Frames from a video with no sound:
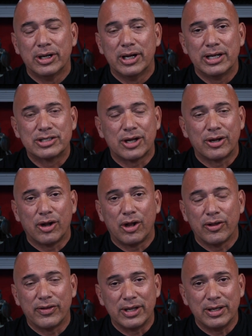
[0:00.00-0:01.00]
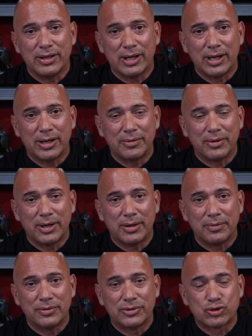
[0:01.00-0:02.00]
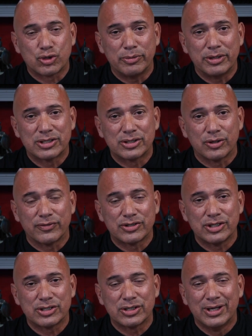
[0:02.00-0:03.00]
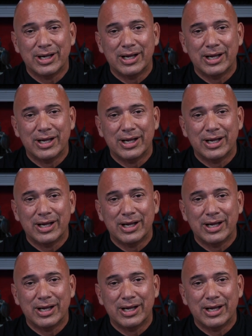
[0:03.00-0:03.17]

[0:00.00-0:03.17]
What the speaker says: It's on all the streaming services.